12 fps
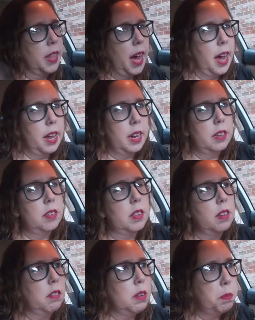that.
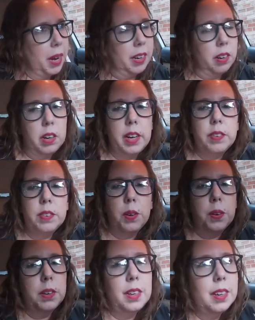Just a reminder, I
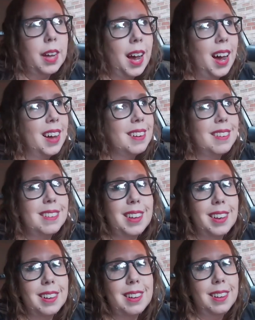started at
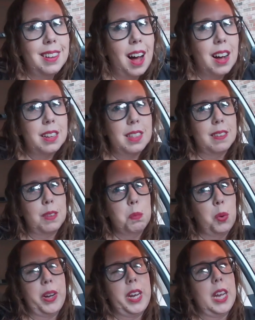10 o'clock this
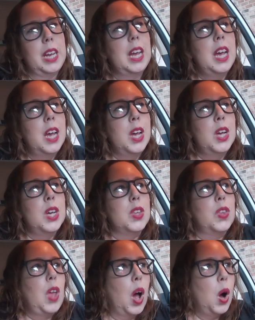morning.
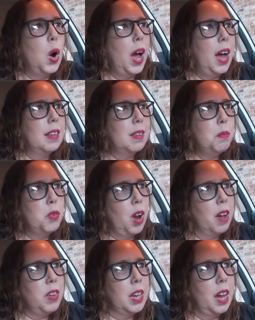So as I'm
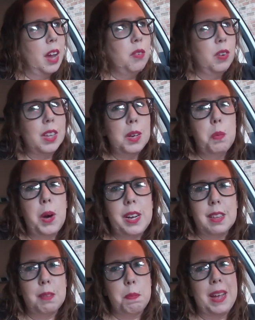driving, I really
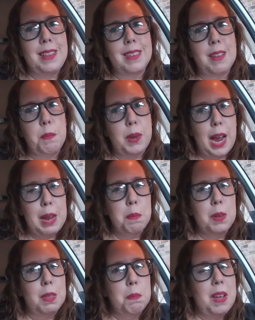want to spend some
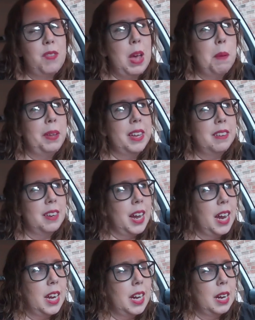time with my family
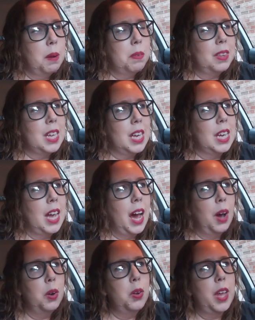tonight and I was thinking
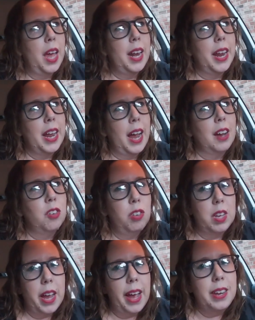how can I
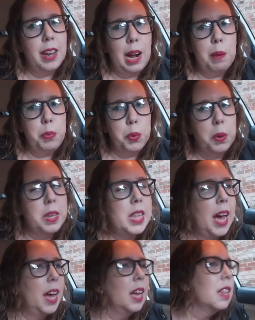actually end up doing
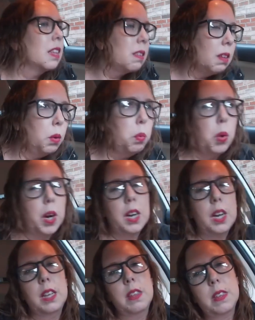that and still
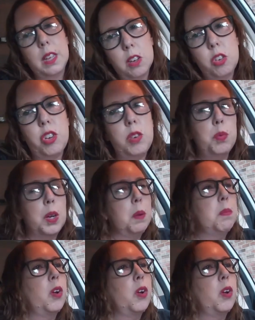work and still achieve what I'm